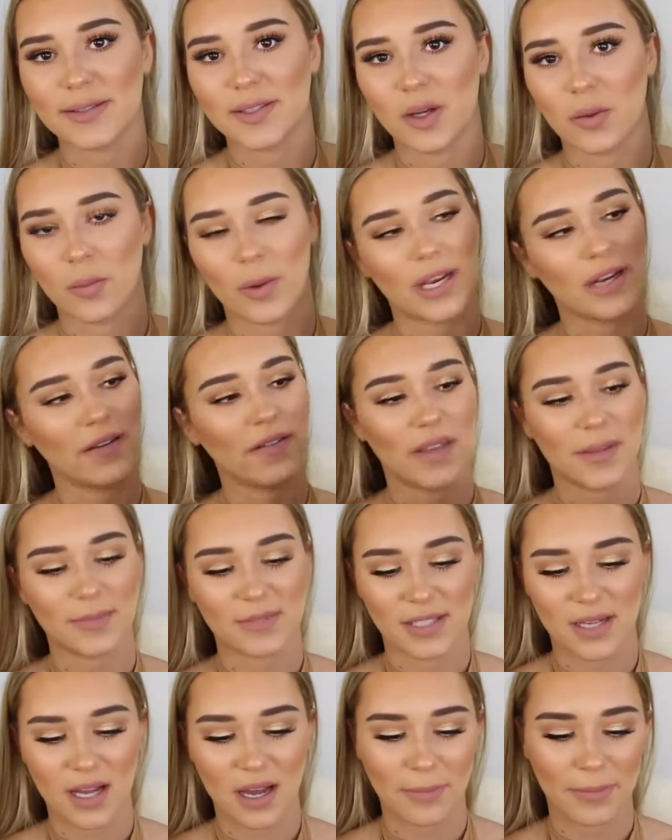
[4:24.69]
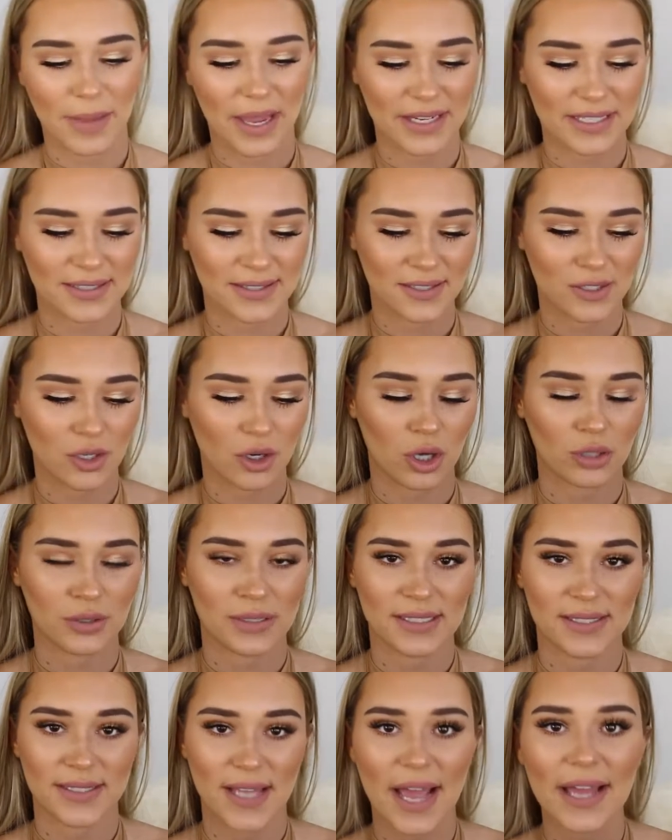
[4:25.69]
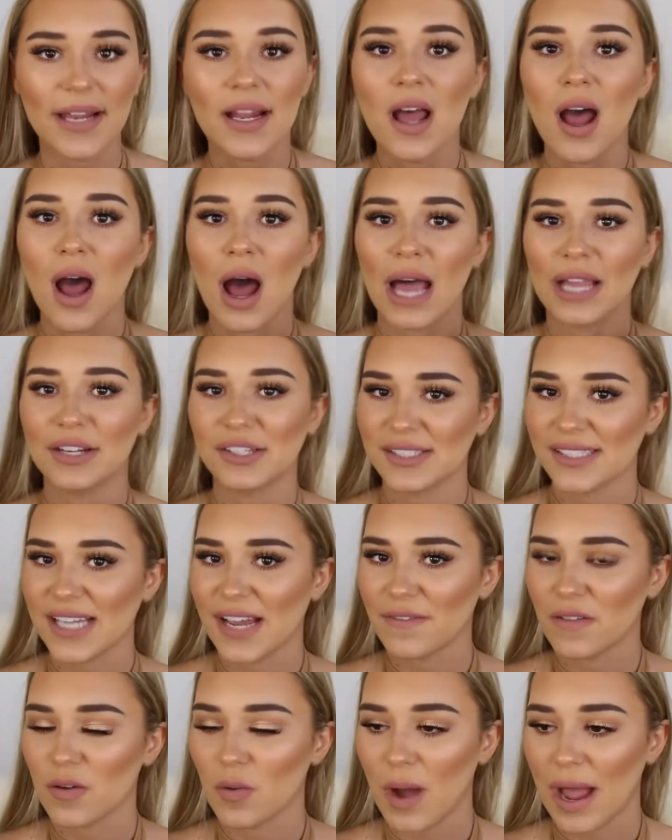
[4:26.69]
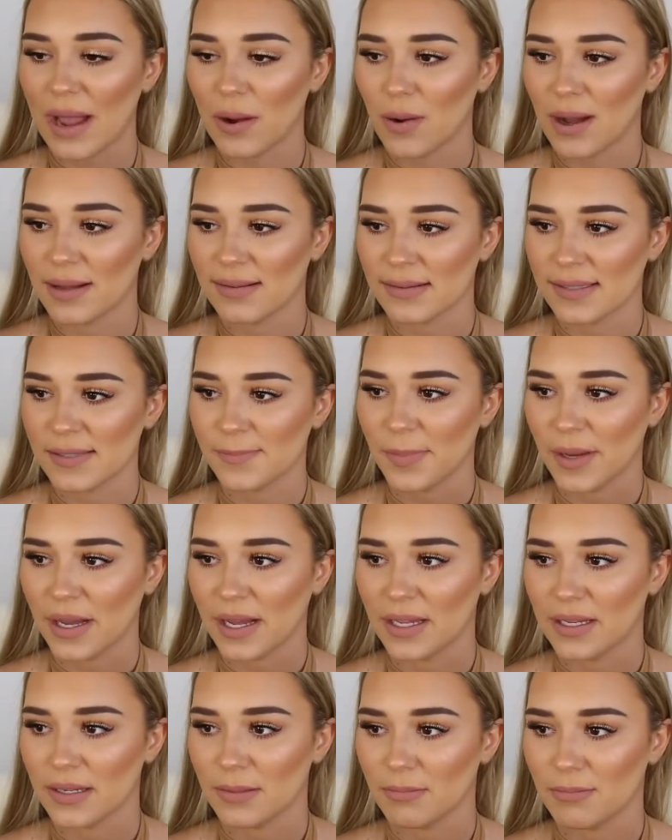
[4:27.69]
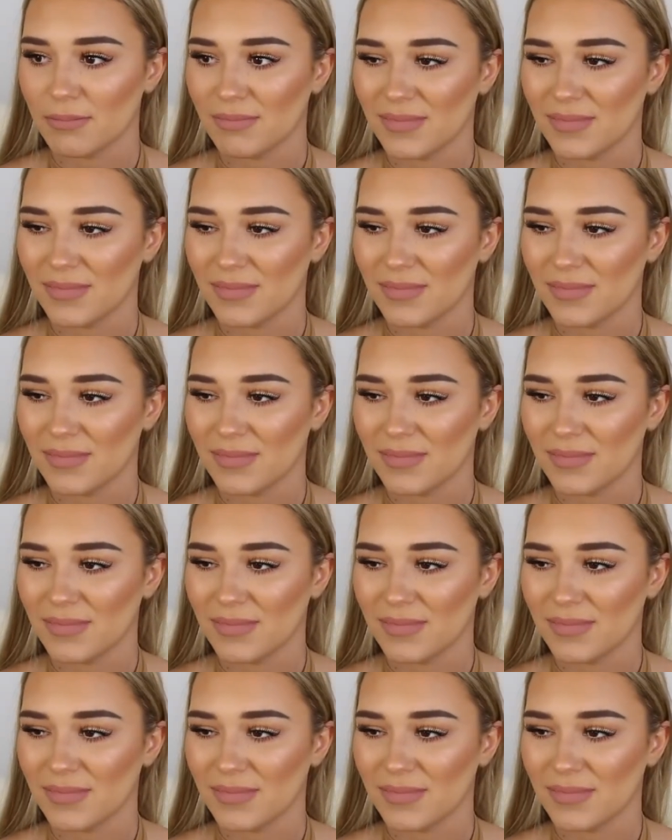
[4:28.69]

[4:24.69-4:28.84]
so I'm waiting for them to come back in stock on the site. I used to have the white ones, but